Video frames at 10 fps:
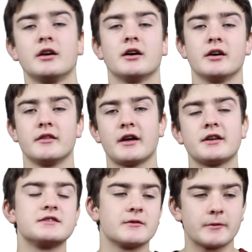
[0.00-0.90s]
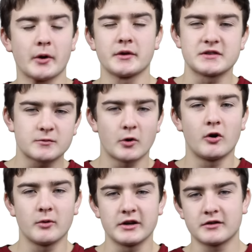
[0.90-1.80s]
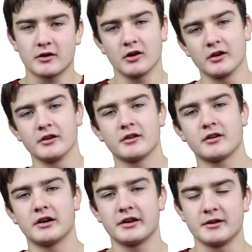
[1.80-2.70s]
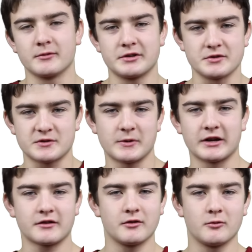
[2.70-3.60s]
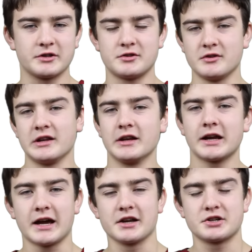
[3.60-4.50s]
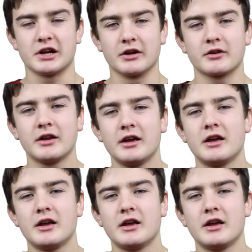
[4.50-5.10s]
uh, that is a fairly small way to earn uh, in retrospect to what you need to cash out.